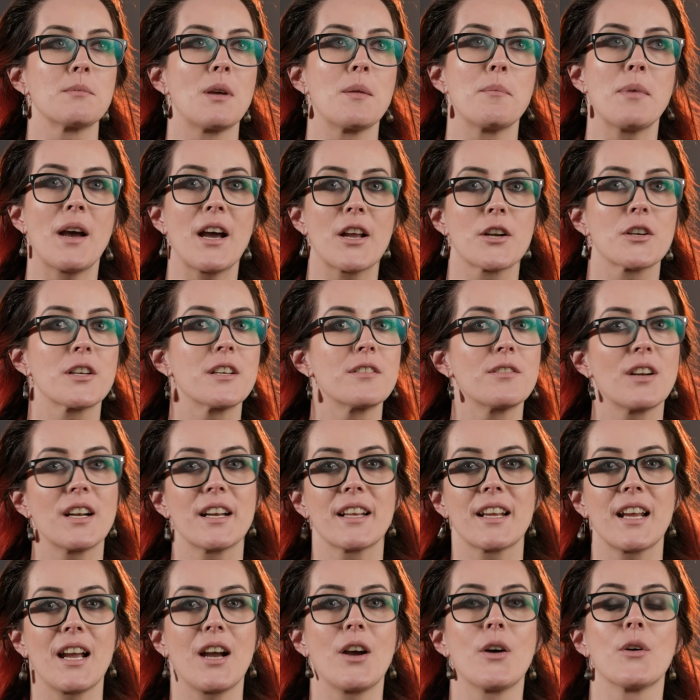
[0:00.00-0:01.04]
my battery
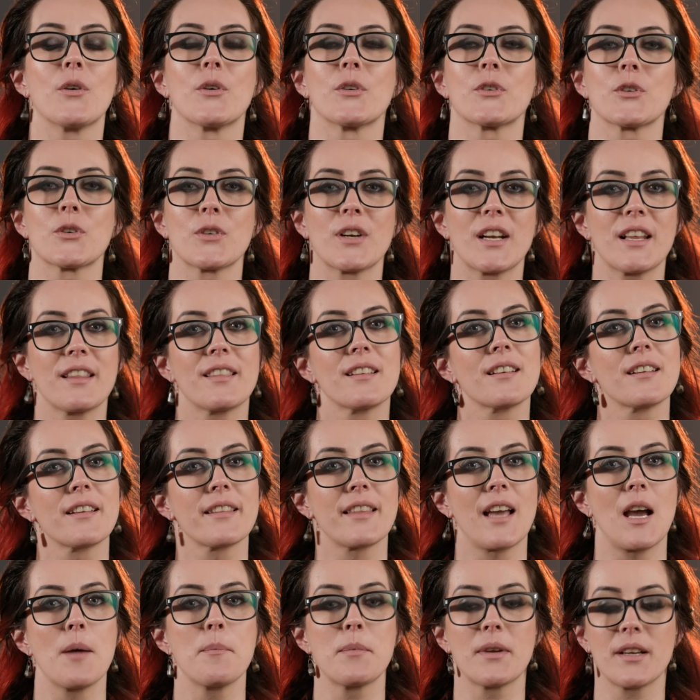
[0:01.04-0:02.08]
running out or anything like
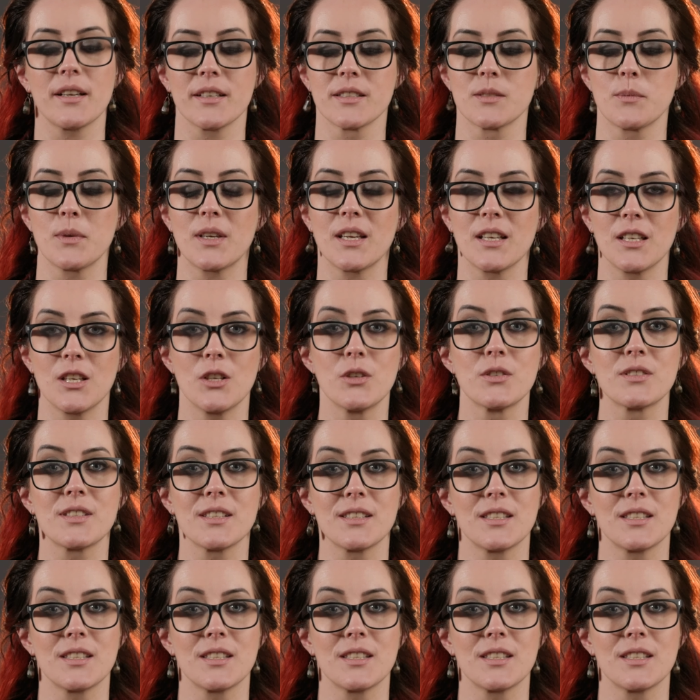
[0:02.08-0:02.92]
that, because we can use these